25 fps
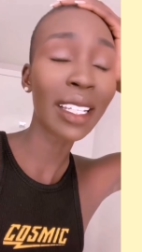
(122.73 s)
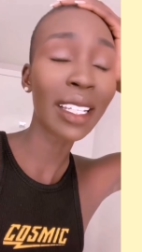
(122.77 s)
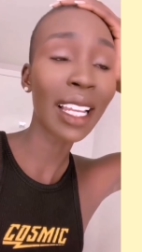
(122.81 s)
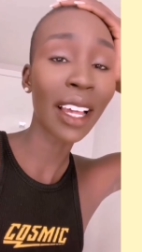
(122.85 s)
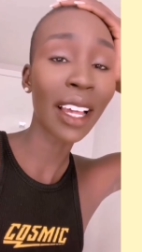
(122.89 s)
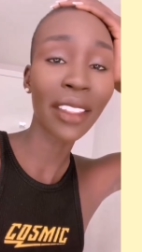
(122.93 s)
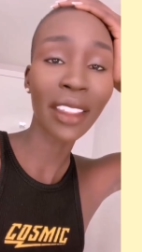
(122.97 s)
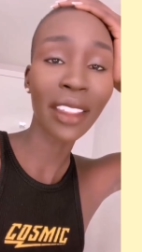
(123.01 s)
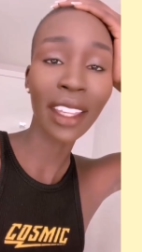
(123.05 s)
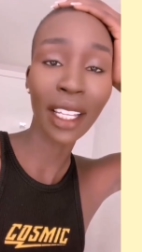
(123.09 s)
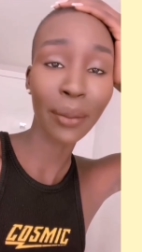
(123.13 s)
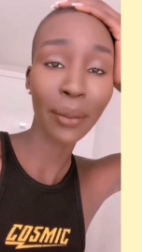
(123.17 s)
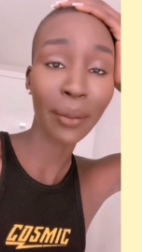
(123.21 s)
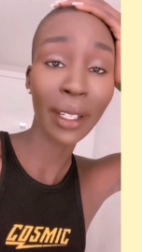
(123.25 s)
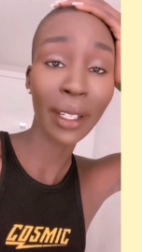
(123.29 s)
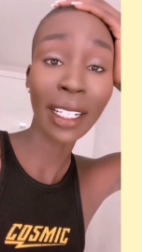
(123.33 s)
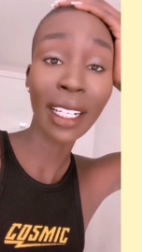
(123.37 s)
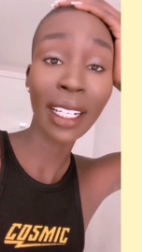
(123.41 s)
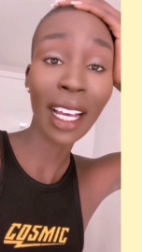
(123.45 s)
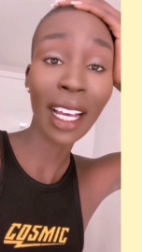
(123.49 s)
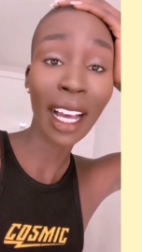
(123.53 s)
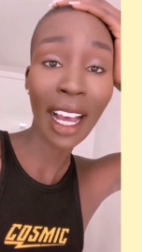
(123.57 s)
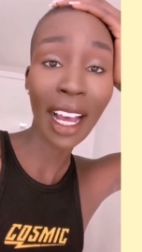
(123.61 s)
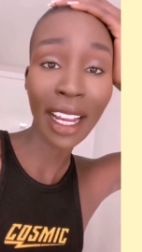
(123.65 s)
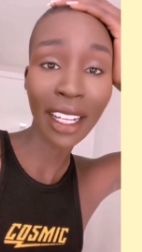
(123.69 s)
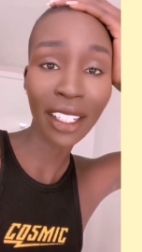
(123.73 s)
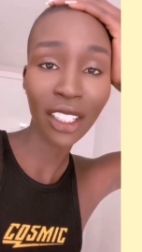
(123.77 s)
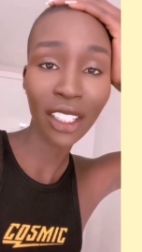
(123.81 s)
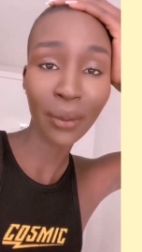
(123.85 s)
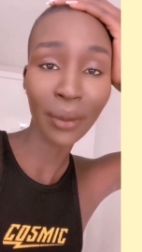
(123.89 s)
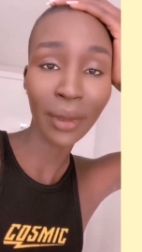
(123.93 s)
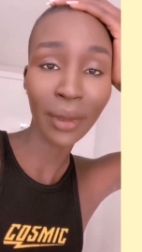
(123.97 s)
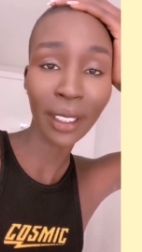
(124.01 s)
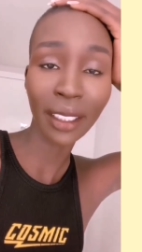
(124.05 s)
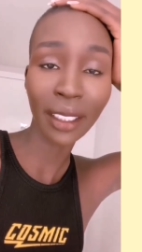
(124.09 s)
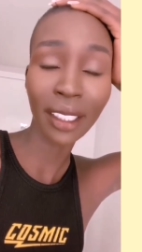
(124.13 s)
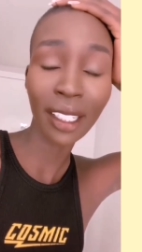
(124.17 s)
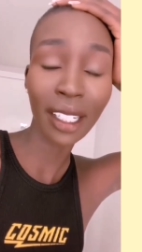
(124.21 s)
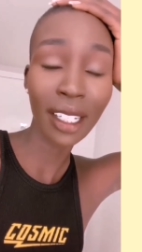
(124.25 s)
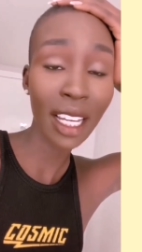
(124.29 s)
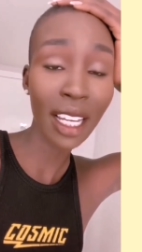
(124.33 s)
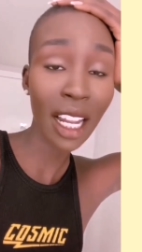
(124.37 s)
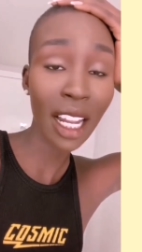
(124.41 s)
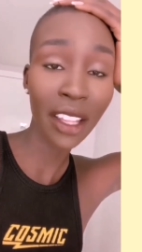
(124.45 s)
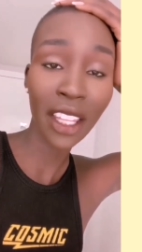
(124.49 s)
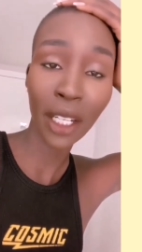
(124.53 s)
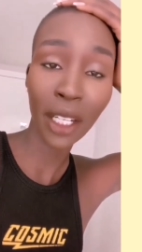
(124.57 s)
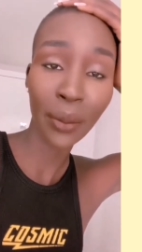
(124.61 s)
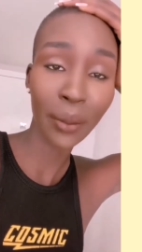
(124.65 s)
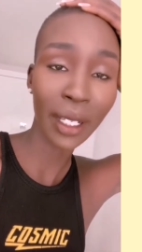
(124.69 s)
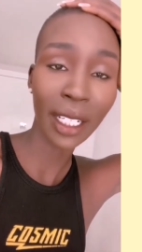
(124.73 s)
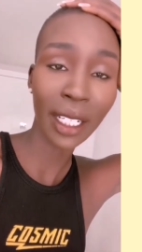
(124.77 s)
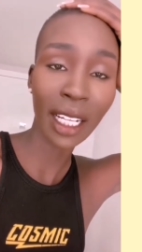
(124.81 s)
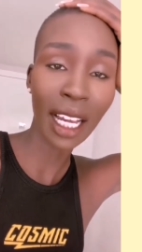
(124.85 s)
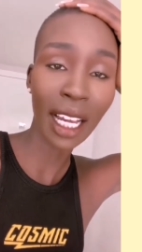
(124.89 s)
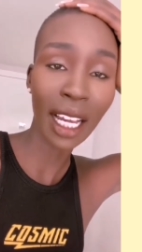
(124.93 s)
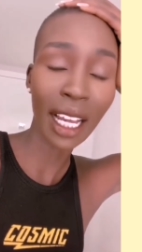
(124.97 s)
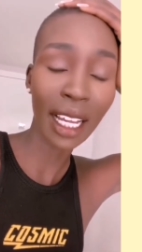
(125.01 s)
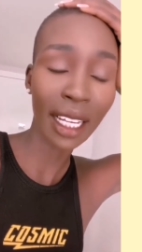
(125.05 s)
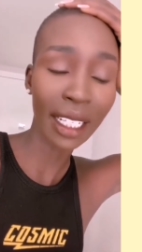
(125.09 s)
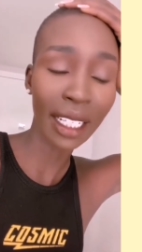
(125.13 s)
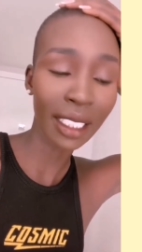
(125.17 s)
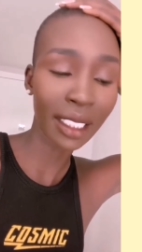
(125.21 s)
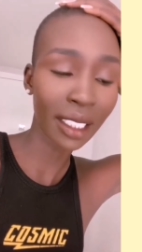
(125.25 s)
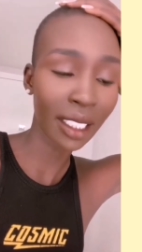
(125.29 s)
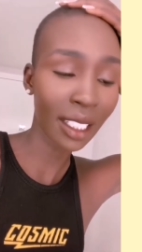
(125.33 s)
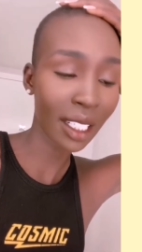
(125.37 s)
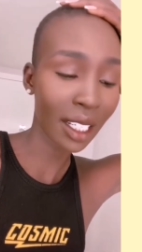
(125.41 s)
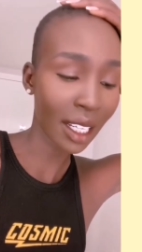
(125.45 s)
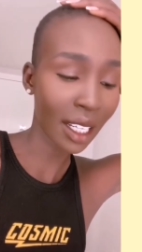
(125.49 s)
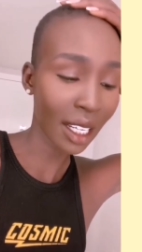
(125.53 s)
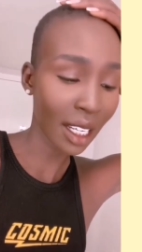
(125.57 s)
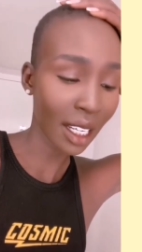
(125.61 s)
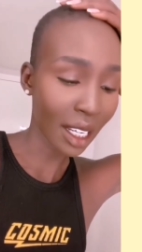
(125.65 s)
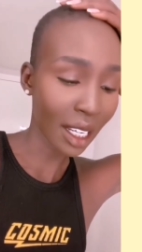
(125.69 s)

been nothing but kind to me. Nothing but kind.